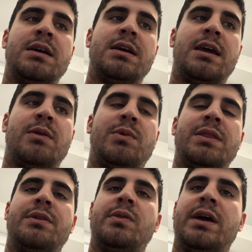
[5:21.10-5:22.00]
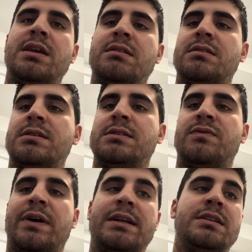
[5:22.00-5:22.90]
And when the light is
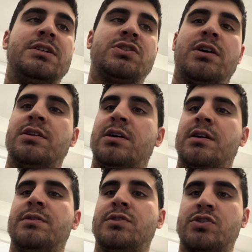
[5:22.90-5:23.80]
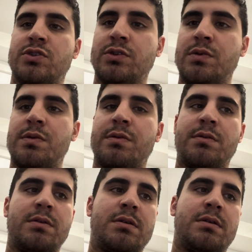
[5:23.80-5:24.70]
finally shone on the truth
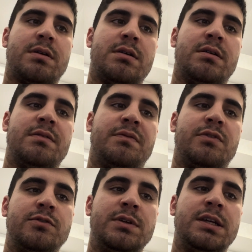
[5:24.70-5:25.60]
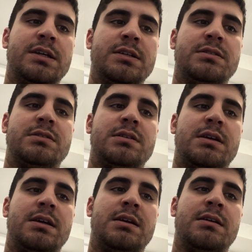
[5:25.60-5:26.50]
of who he is
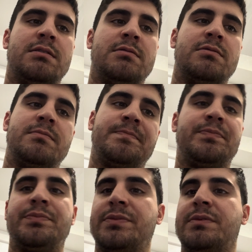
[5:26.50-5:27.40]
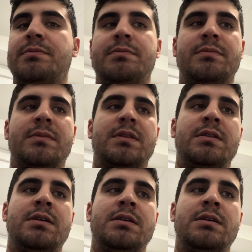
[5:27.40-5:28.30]
and
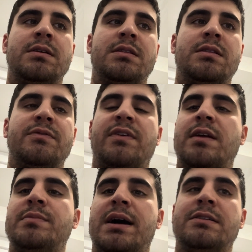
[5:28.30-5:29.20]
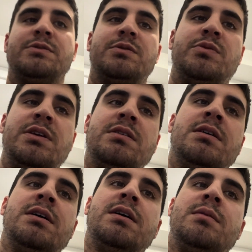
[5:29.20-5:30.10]
the fine balance between
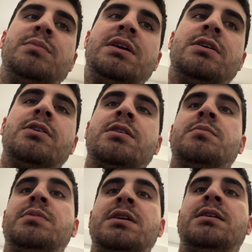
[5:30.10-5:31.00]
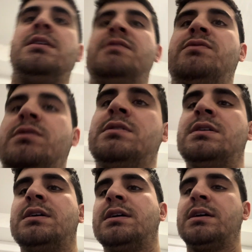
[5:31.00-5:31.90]
being good and being evil,
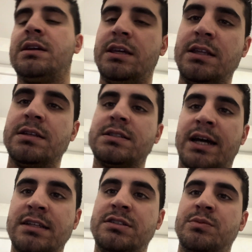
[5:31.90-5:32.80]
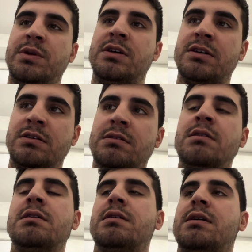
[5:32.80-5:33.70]
he decides to be good
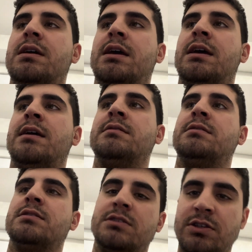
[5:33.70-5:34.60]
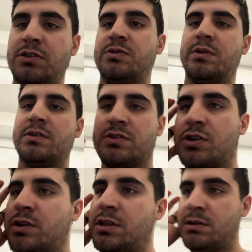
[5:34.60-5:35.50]
and continues with his
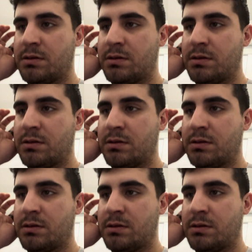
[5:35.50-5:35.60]
journey.